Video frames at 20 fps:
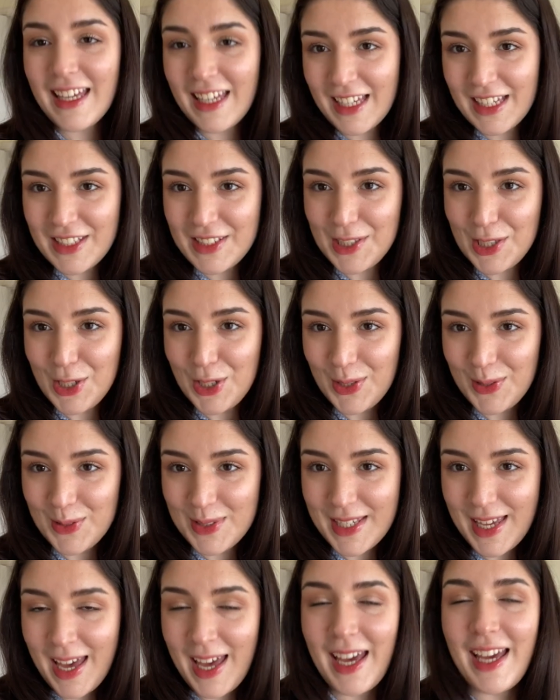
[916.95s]
It's a new
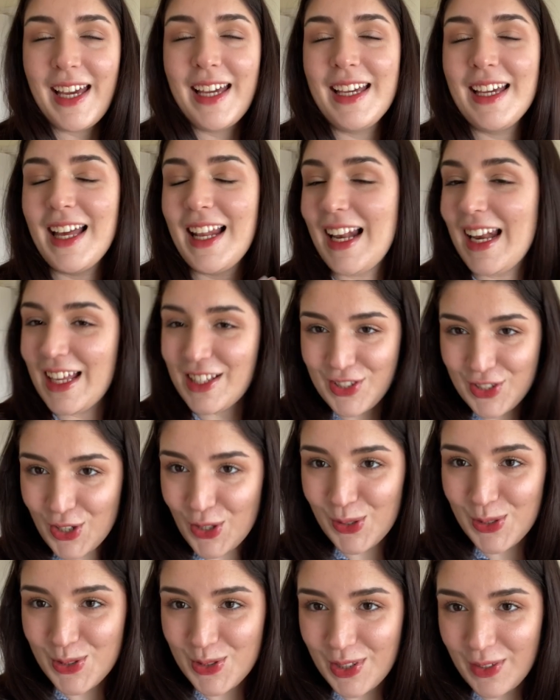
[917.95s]
day. Let's
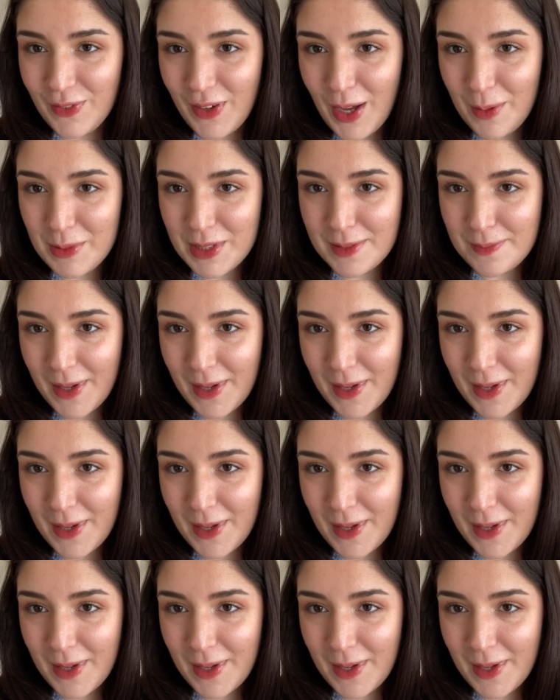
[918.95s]
go to the farmer's